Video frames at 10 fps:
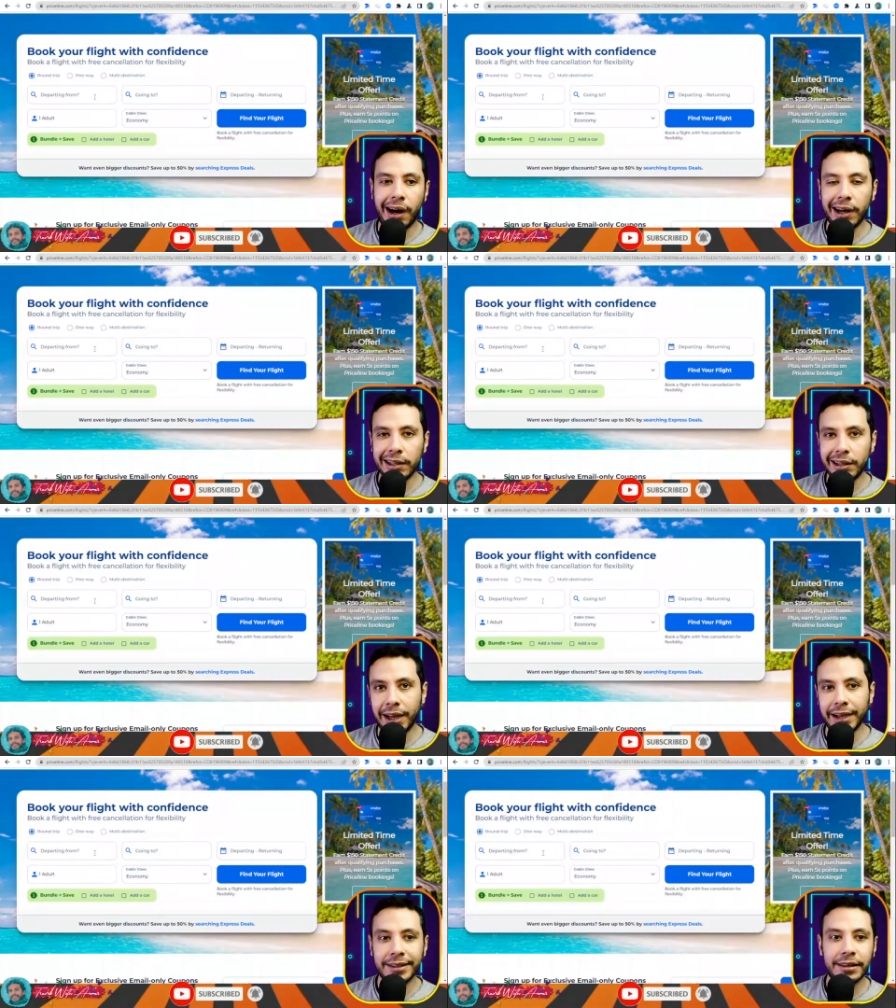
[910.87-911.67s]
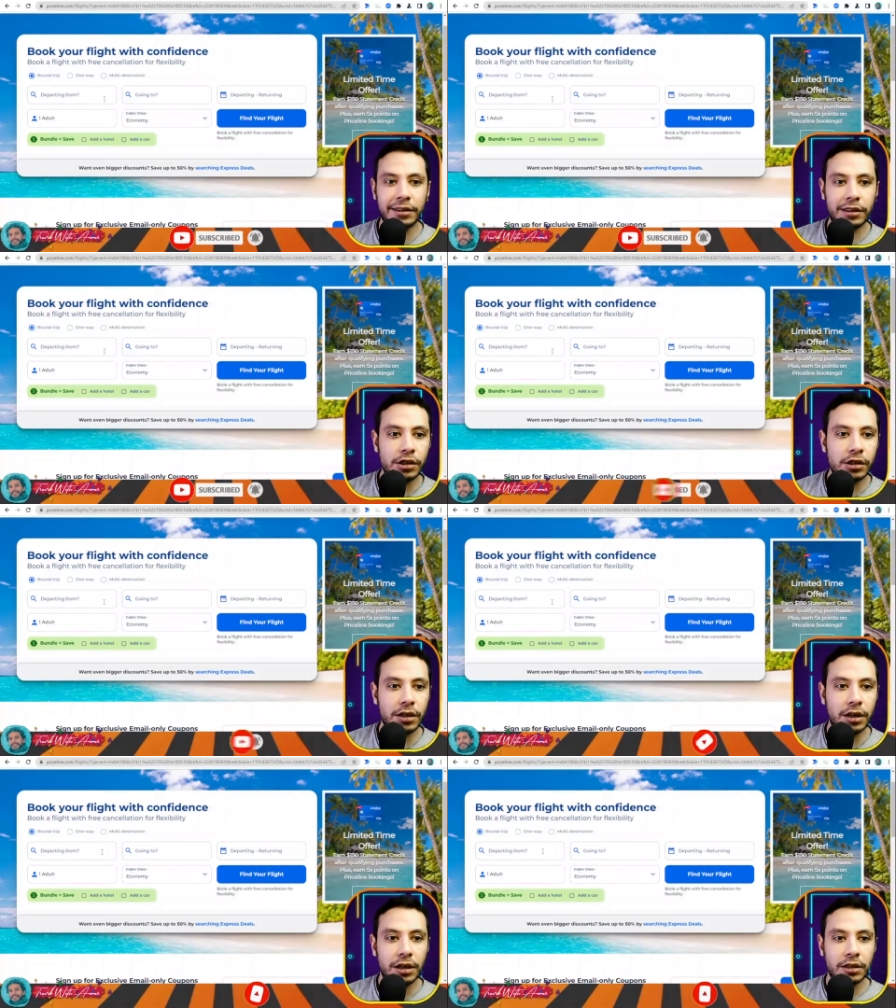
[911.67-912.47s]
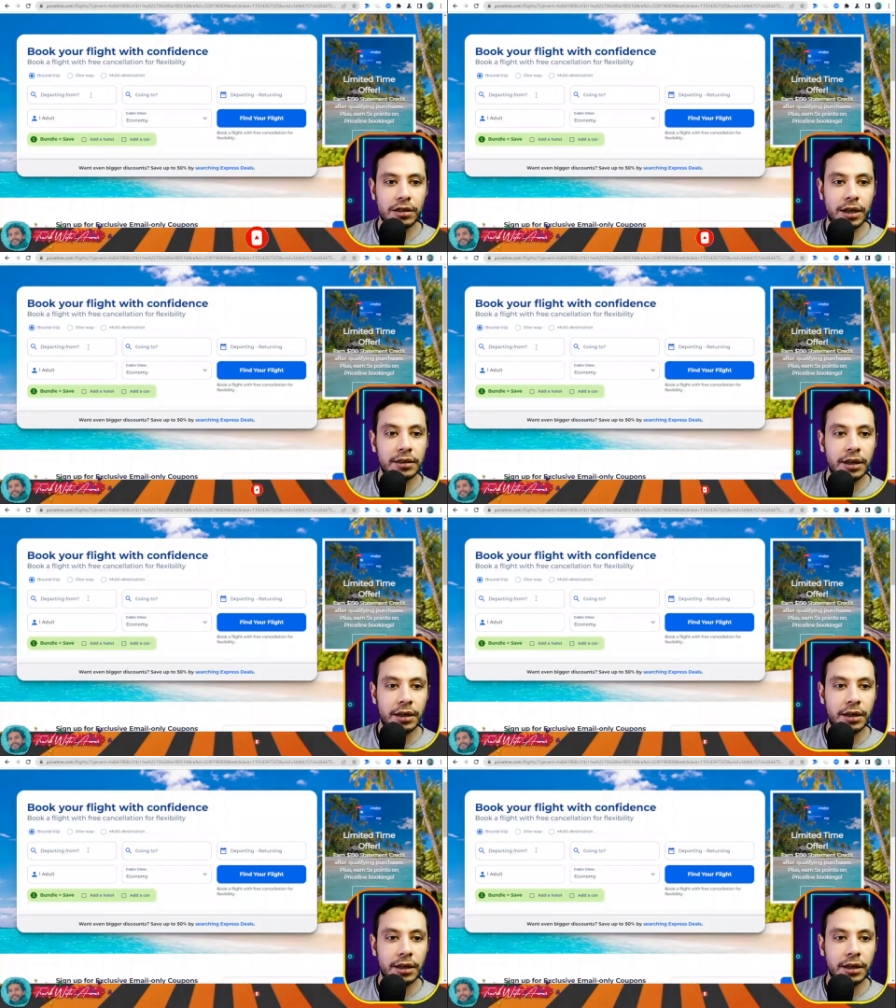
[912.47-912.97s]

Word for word: I like this site.